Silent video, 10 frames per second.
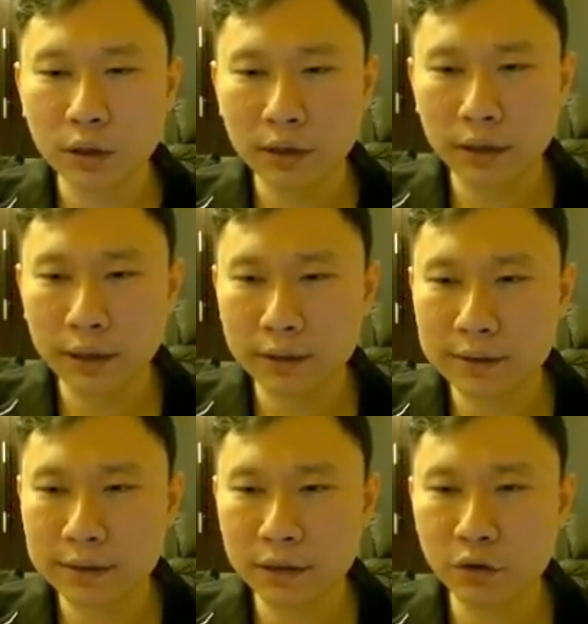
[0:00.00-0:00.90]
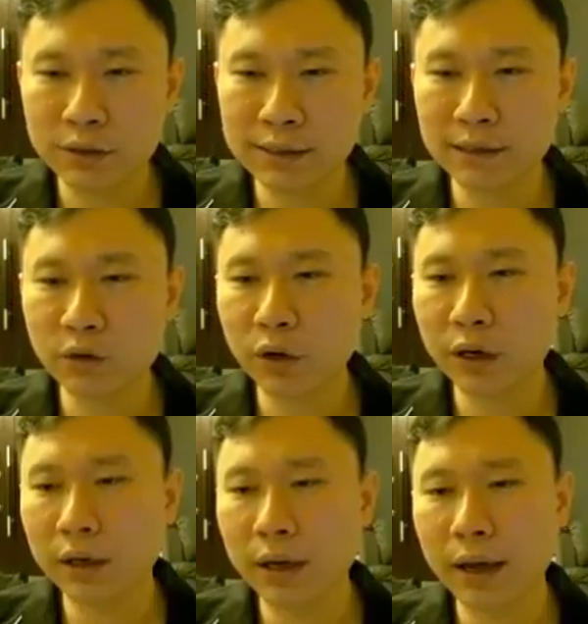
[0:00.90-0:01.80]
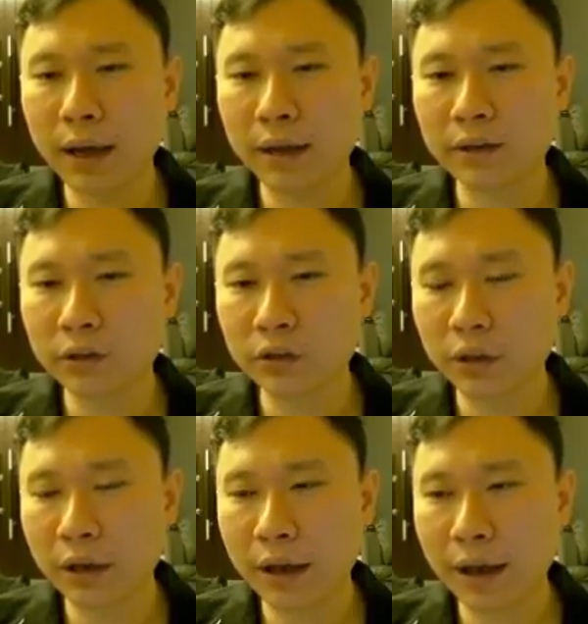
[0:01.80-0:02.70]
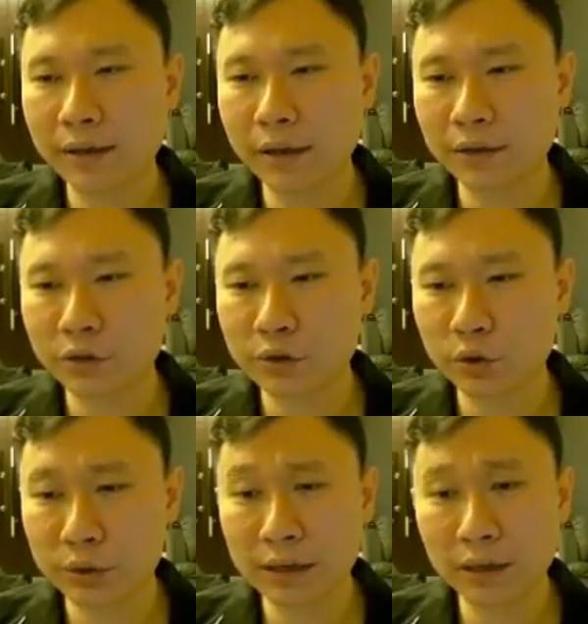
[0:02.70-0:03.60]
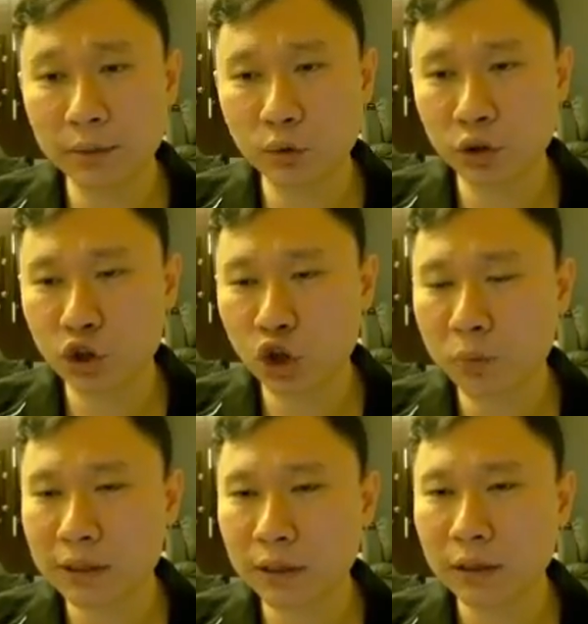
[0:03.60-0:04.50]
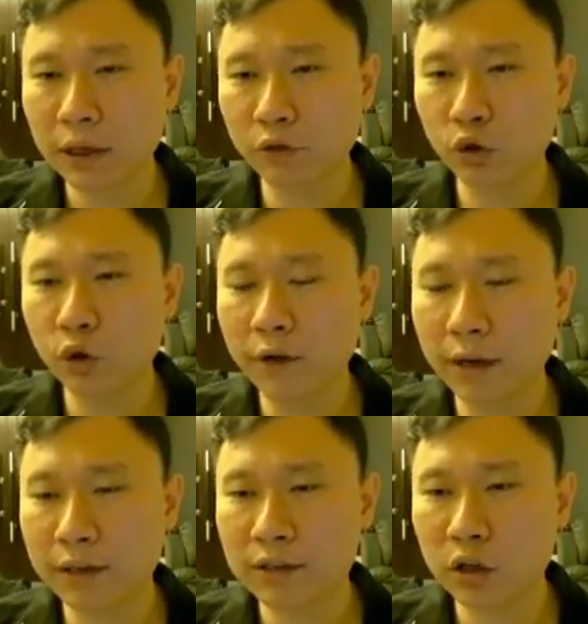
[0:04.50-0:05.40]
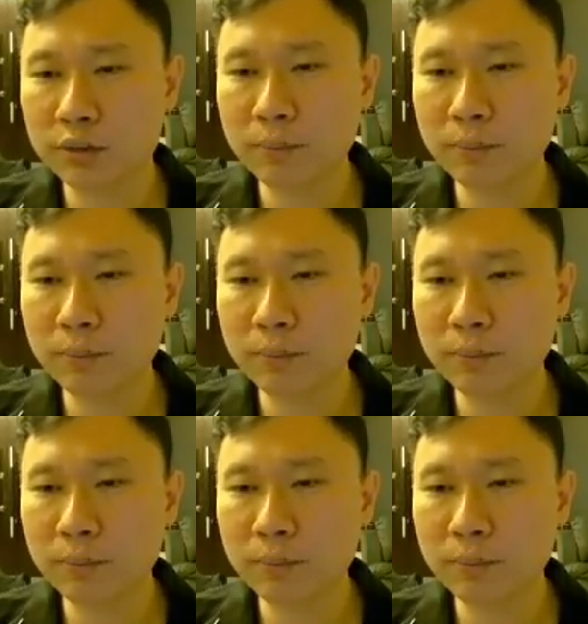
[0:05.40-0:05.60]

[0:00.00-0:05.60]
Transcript: like C grade, and to sell them to the shops if you don't have any slots.